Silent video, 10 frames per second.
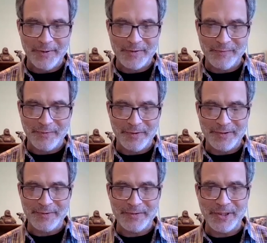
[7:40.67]
thanks for the
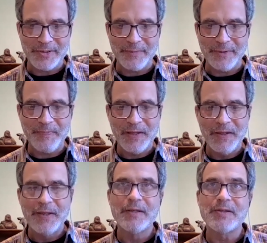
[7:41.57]
question, Jessamyn.
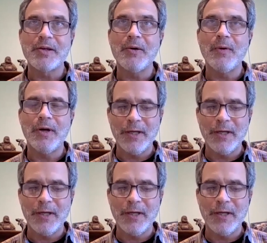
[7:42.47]
So